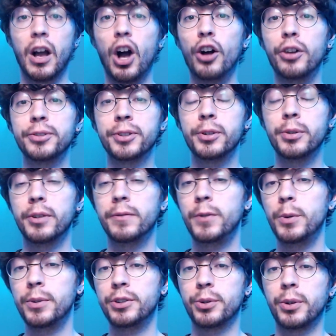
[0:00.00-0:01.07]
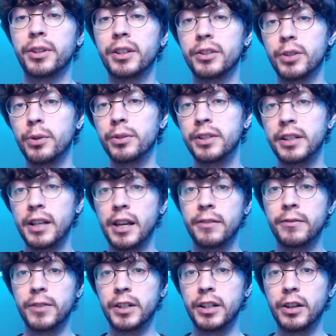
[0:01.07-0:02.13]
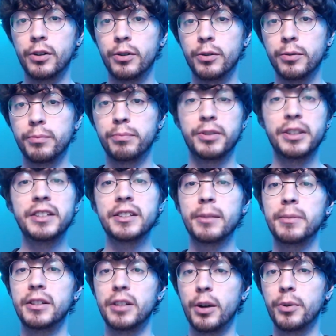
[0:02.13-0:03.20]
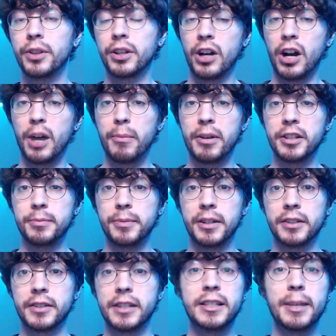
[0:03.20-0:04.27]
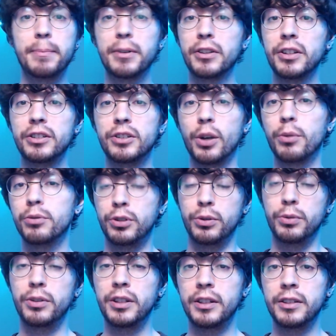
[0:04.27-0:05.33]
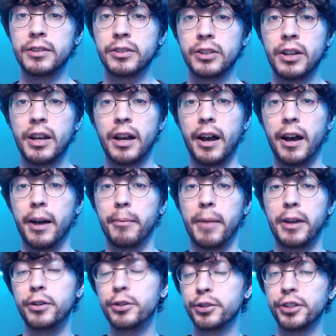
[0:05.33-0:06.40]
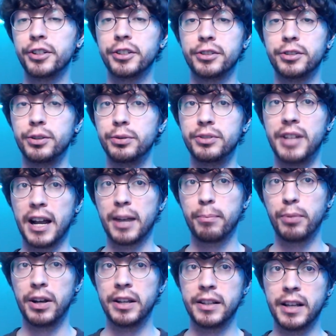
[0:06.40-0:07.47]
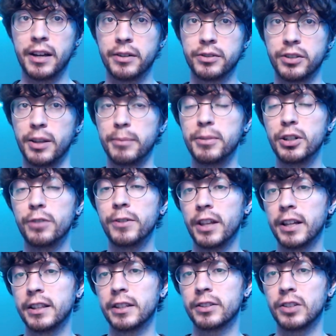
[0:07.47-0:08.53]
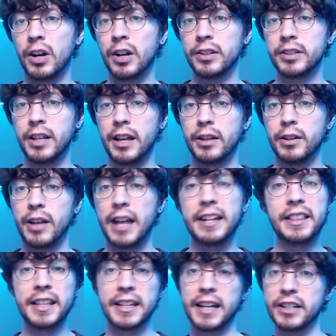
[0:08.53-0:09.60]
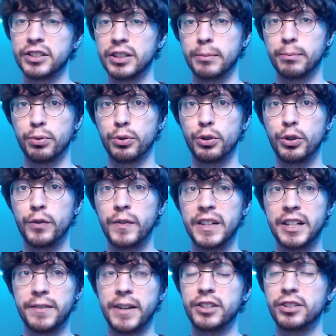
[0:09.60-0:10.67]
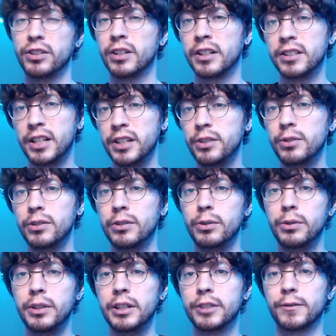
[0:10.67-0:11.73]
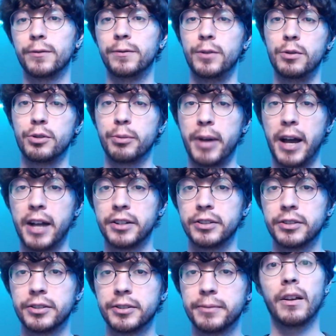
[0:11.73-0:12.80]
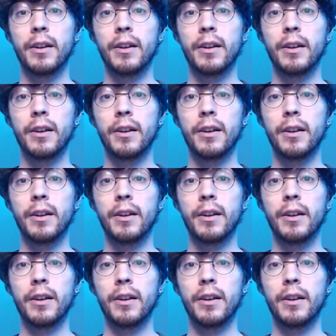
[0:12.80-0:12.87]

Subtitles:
Also, if you enjoyed this OTA video, please let me know in the comments because I typically don't do these. I usually just do deck breakdowns, so let me know if you like this content, anything I should improve, and if I should continue to do these for future patches.